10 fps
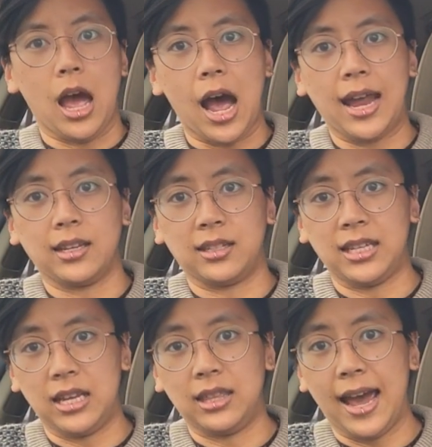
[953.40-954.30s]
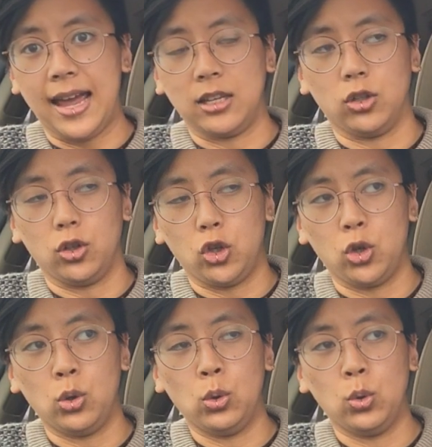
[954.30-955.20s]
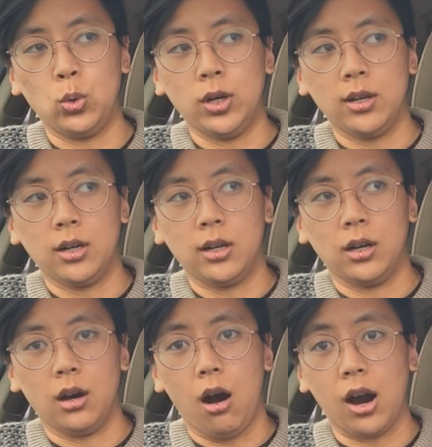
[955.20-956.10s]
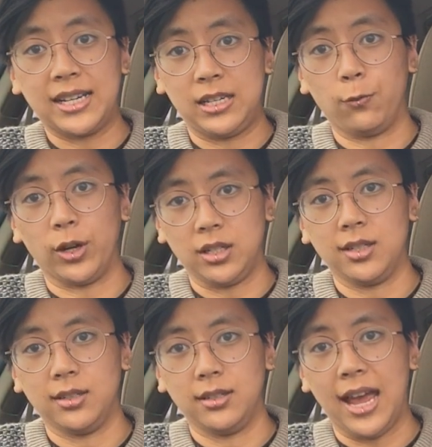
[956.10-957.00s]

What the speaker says: I see that you are different,